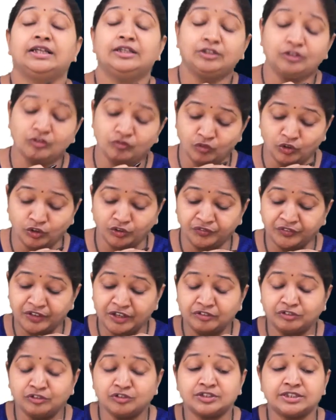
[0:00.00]
Now what we
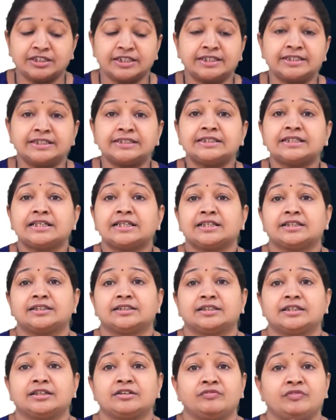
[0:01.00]
have to see is,
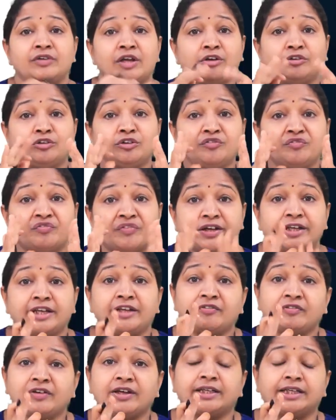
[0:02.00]
we have to
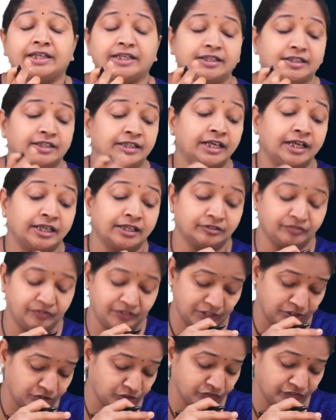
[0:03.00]
verify it. We
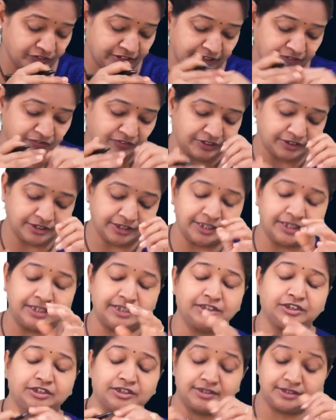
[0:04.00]
have to verify the
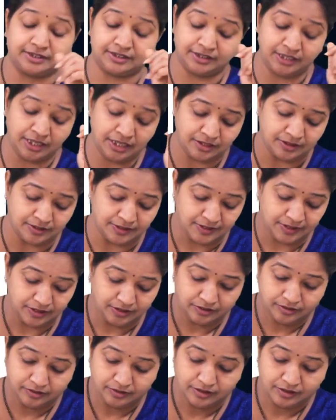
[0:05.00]
relations.
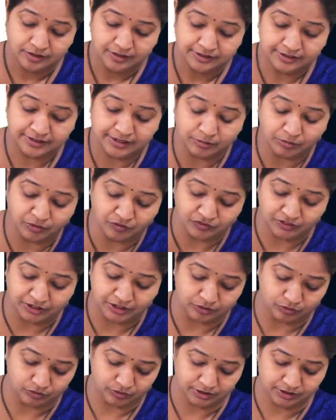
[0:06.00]
Sum of
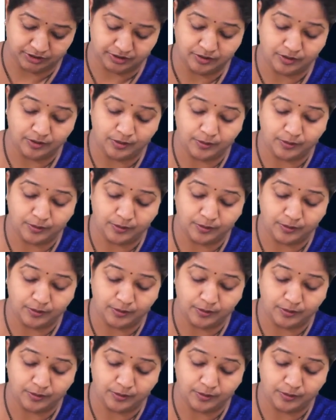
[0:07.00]
zeros.